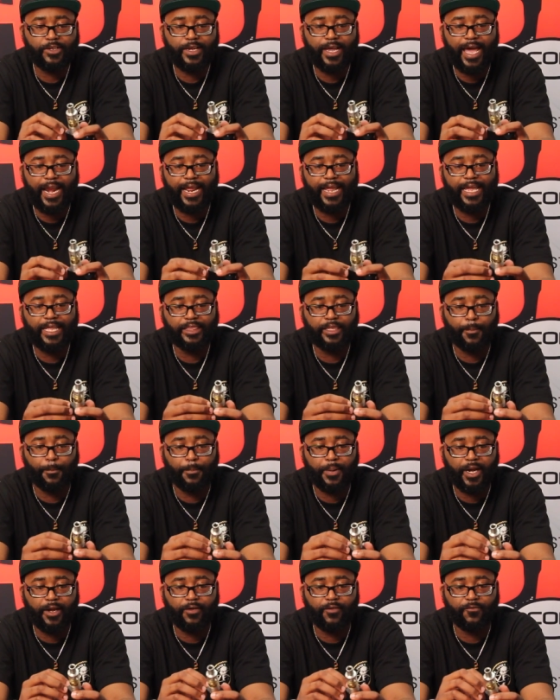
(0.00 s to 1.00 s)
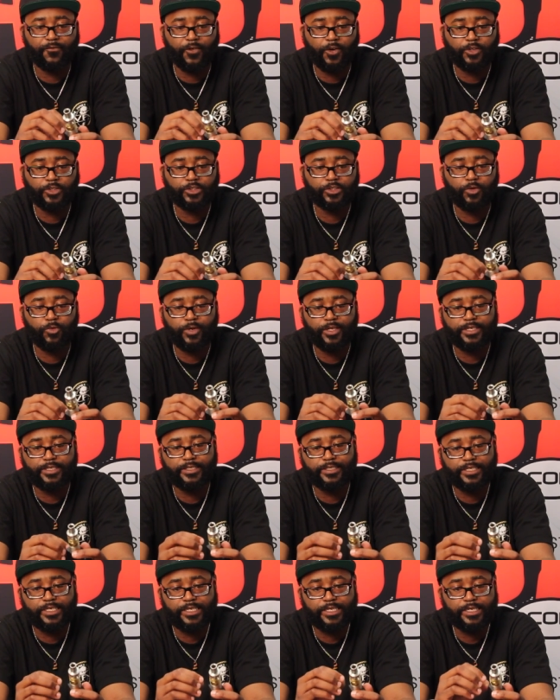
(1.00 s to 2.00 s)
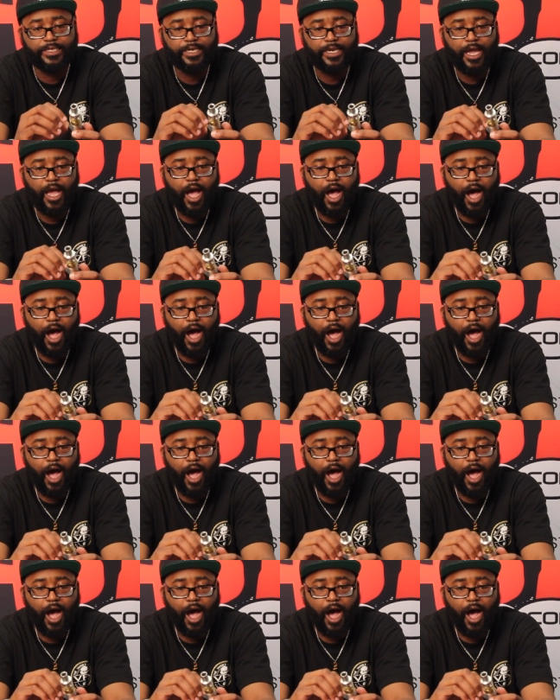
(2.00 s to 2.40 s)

you got to hit the button first to really see.